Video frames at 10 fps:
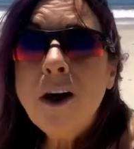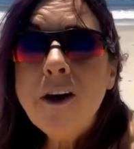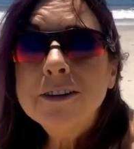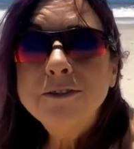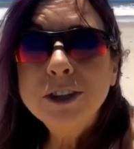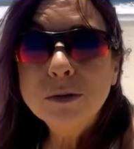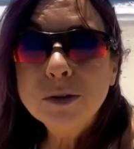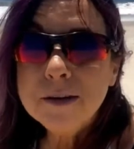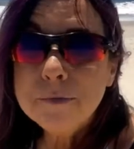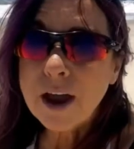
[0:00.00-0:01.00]
Thank you to
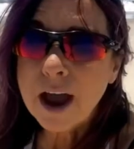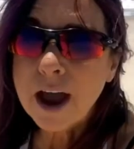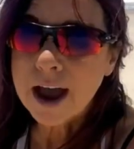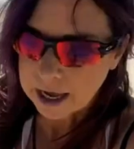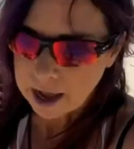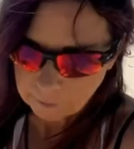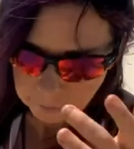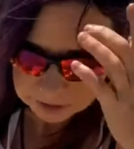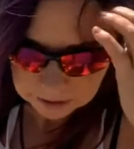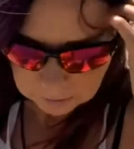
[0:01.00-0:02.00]
all of you who came to
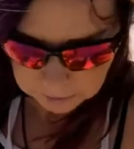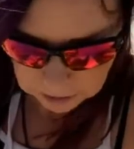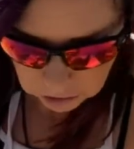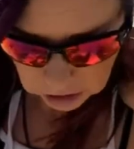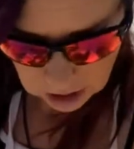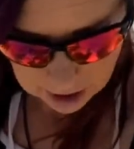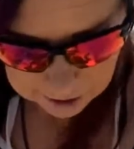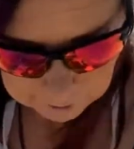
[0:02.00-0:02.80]
hang out with me at the beach